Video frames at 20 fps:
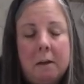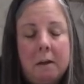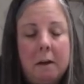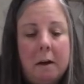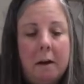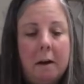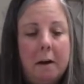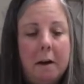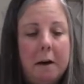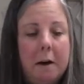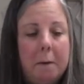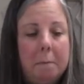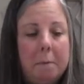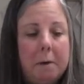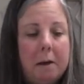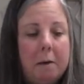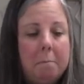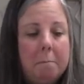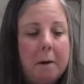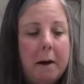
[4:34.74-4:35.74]

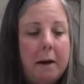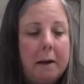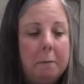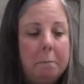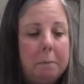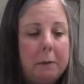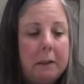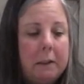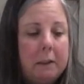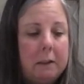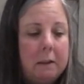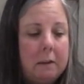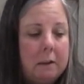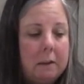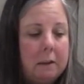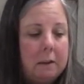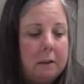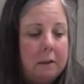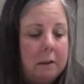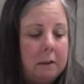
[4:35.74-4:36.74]
In my
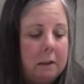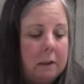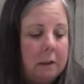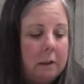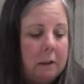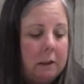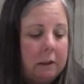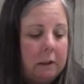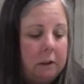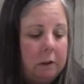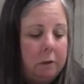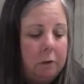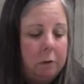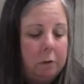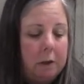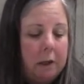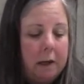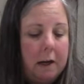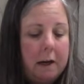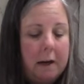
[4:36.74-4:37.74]
opinion, you
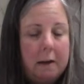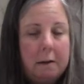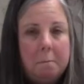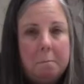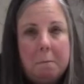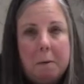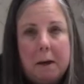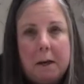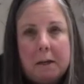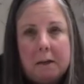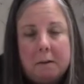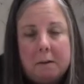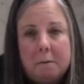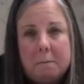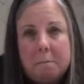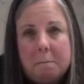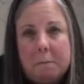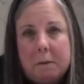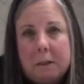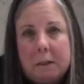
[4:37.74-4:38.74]
can make
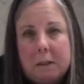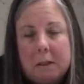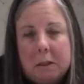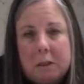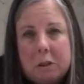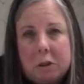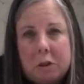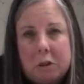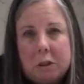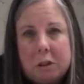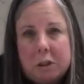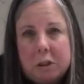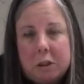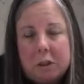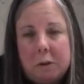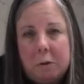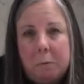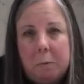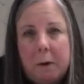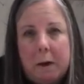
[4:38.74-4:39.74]
them in the
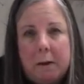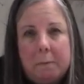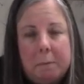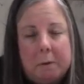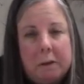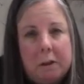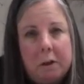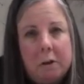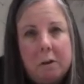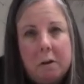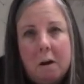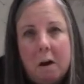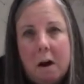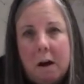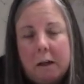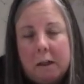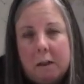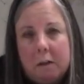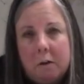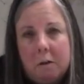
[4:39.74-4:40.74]
traditional way, but they're
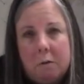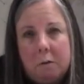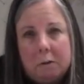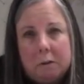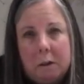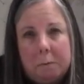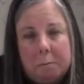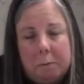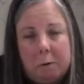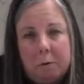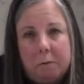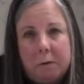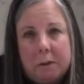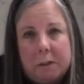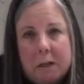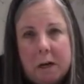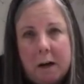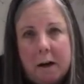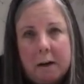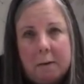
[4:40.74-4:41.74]
not going to hold up over
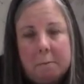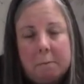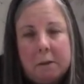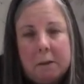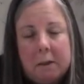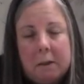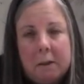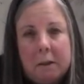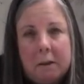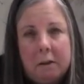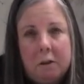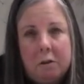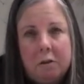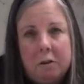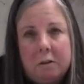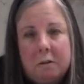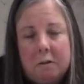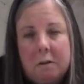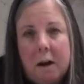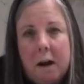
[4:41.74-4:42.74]
time. They're
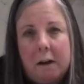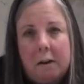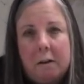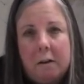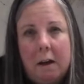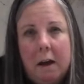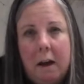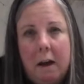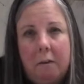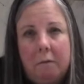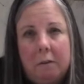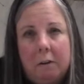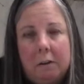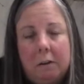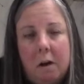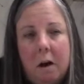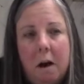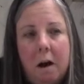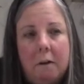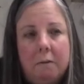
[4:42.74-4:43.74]
just not going to have the
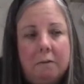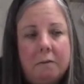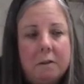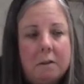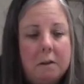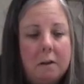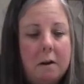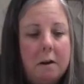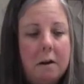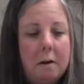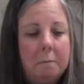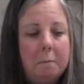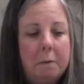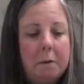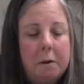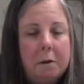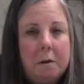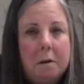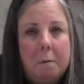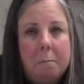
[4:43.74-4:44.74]
loft.
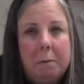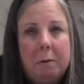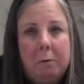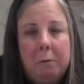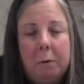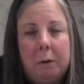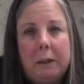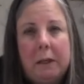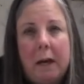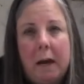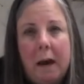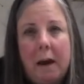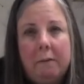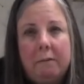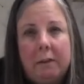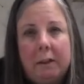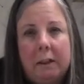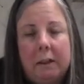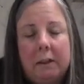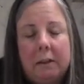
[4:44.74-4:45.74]
They're going to be really
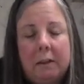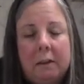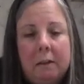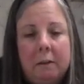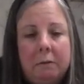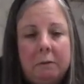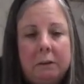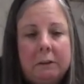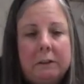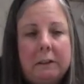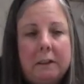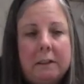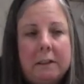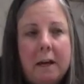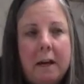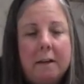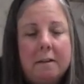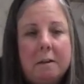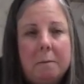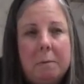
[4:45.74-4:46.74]
heavy, really
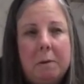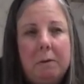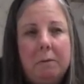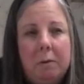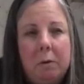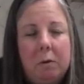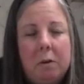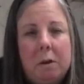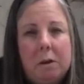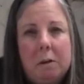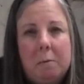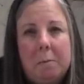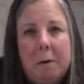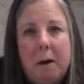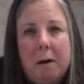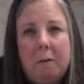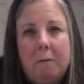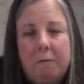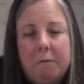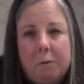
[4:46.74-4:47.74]
dense. I mean, if you think
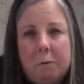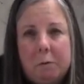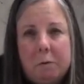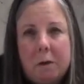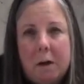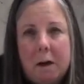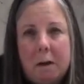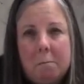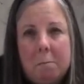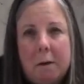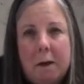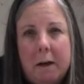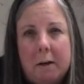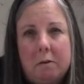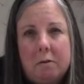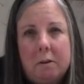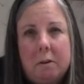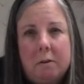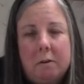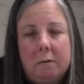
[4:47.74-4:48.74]
about a futon
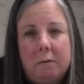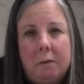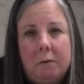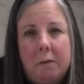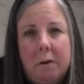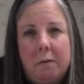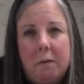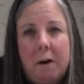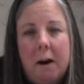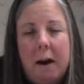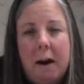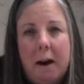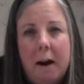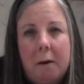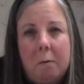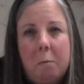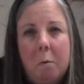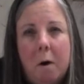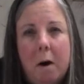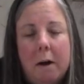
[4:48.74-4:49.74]
mattress, if you've ever
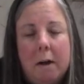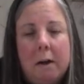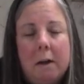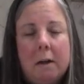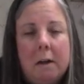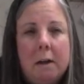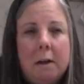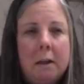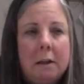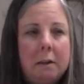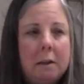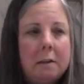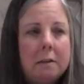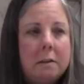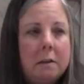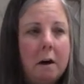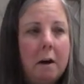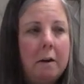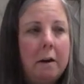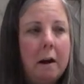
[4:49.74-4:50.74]
had one, they
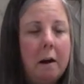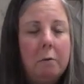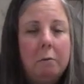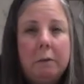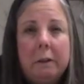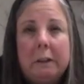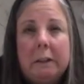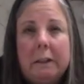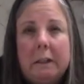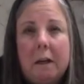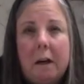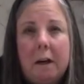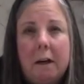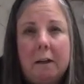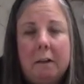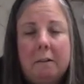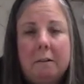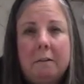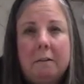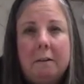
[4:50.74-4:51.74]
start out really
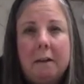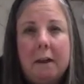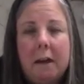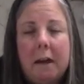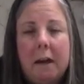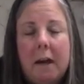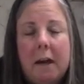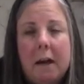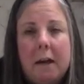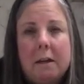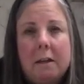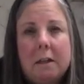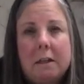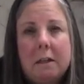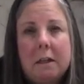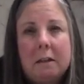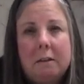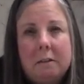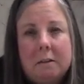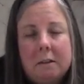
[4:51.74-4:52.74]
nice, and it
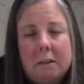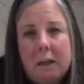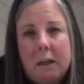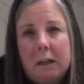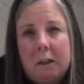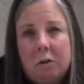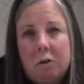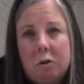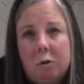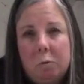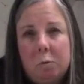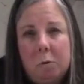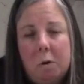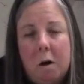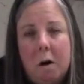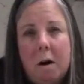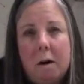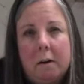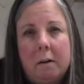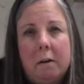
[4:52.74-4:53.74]
doesn't take too
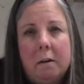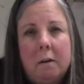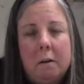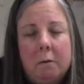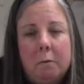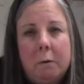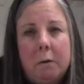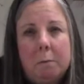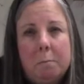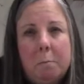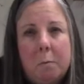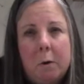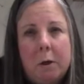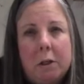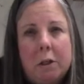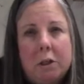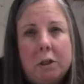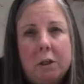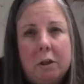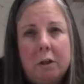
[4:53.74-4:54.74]
long with
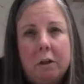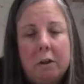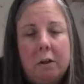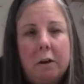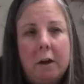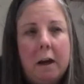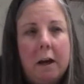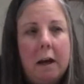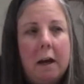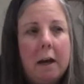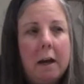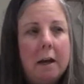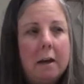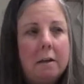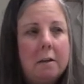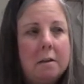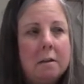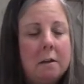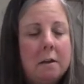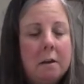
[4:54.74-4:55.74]
moisture
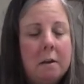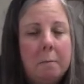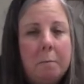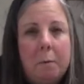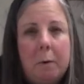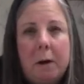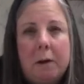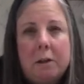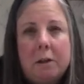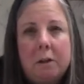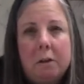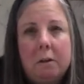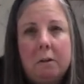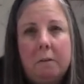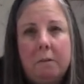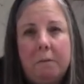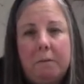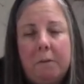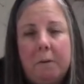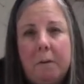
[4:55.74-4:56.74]
and
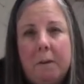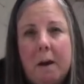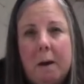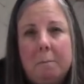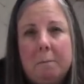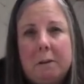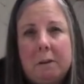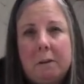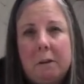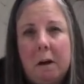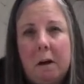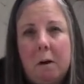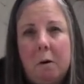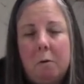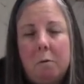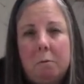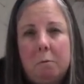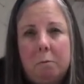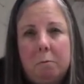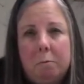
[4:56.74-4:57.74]
pressure for them to
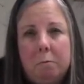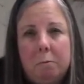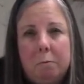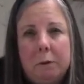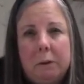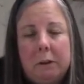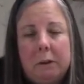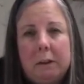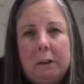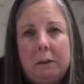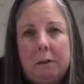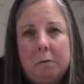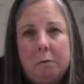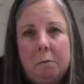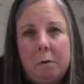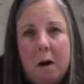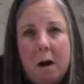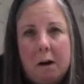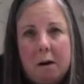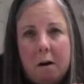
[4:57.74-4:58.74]
go really
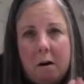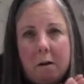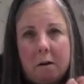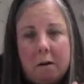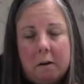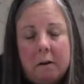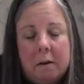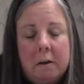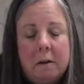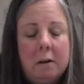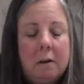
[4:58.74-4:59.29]
rock hard.